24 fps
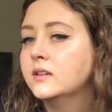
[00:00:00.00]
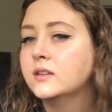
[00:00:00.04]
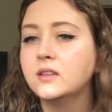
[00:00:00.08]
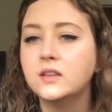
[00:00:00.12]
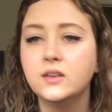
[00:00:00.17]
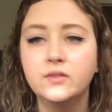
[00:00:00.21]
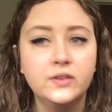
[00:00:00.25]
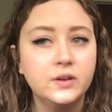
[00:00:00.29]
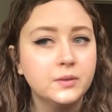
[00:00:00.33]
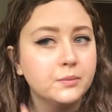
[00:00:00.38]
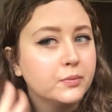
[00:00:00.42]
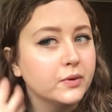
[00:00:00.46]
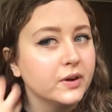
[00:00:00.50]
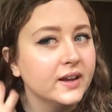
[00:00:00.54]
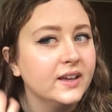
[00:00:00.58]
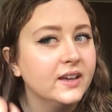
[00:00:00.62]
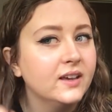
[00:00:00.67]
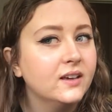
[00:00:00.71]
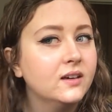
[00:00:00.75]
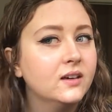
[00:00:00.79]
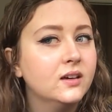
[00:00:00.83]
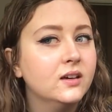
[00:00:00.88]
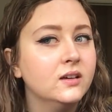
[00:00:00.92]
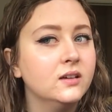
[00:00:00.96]
Give it a
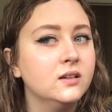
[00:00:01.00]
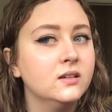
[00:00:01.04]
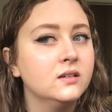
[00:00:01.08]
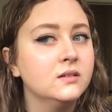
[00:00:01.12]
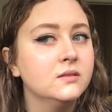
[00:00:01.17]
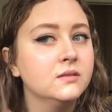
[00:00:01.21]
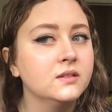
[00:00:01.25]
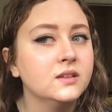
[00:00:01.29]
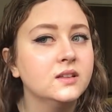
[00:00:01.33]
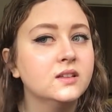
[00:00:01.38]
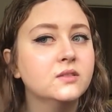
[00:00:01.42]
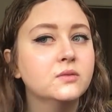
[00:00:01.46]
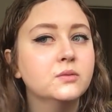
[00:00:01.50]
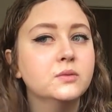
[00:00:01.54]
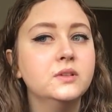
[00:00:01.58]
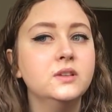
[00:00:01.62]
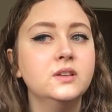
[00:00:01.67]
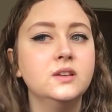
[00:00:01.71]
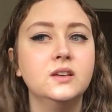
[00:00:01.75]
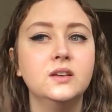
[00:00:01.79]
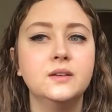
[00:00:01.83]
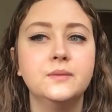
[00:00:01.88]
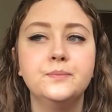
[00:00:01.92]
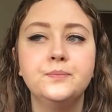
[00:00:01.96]
break. It's
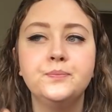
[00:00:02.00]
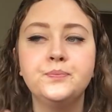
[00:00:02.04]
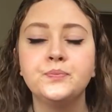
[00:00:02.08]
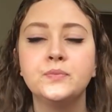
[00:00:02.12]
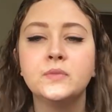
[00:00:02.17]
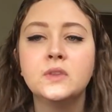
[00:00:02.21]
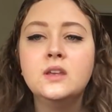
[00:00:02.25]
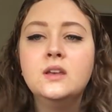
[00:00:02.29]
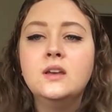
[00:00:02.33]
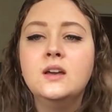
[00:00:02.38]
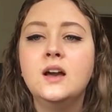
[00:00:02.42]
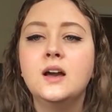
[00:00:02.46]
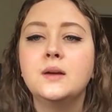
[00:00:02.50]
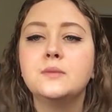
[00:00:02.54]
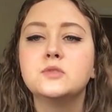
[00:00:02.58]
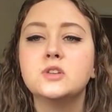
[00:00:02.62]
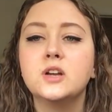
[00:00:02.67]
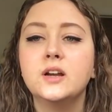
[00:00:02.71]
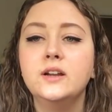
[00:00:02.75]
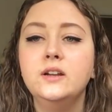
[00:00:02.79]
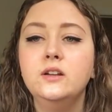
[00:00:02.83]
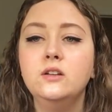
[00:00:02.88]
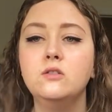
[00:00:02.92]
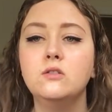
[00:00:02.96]
really, I'm
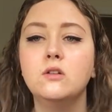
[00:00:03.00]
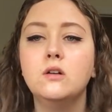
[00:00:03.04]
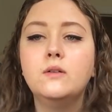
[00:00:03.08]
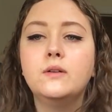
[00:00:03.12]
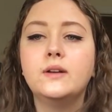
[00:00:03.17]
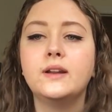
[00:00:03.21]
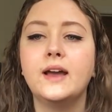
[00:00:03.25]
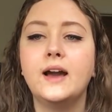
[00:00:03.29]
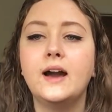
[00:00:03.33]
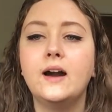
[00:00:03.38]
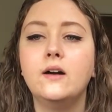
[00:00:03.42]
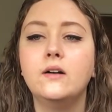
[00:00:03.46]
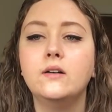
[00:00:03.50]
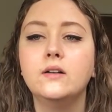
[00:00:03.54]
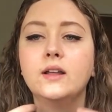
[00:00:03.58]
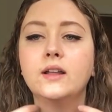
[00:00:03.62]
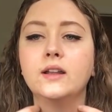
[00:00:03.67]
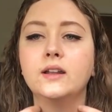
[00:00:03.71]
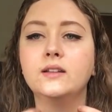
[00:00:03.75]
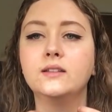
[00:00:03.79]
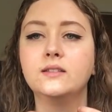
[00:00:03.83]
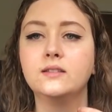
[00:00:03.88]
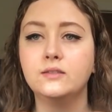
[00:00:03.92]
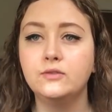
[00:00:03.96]
trying to grow it out,
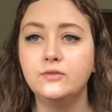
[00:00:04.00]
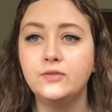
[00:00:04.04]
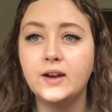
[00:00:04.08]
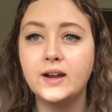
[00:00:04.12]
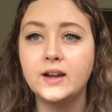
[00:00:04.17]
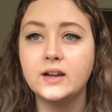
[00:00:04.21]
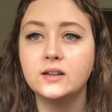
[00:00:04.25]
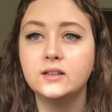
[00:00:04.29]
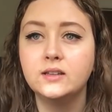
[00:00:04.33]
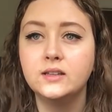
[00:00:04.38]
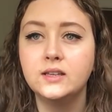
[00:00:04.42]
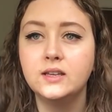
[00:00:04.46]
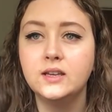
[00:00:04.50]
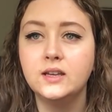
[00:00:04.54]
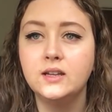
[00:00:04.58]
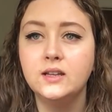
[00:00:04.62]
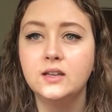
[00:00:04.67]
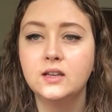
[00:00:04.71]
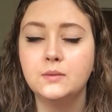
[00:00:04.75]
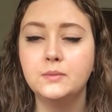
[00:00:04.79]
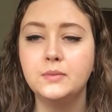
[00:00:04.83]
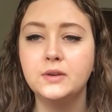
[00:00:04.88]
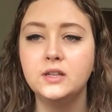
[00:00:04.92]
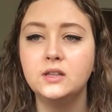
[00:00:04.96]
and it's finally
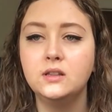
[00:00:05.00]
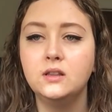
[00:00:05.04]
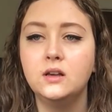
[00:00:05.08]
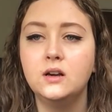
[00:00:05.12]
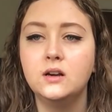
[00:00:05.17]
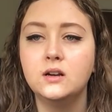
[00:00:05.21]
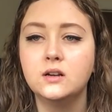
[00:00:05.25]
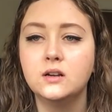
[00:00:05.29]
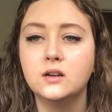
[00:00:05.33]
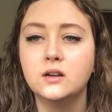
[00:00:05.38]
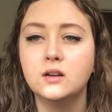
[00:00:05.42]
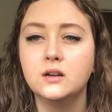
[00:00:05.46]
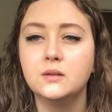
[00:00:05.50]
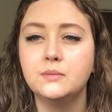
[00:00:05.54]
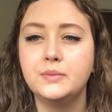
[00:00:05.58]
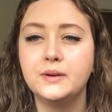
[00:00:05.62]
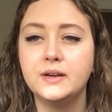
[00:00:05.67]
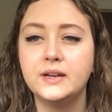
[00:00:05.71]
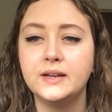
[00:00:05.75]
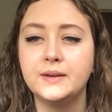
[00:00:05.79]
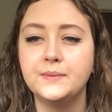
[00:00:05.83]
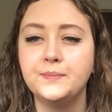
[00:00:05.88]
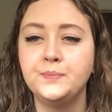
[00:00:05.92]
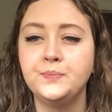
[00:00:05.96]
getting a bit longer,
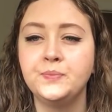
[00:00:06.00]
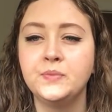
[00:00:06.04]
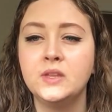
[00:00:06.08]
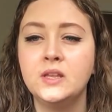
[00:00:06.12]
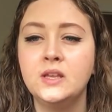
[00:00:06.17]
but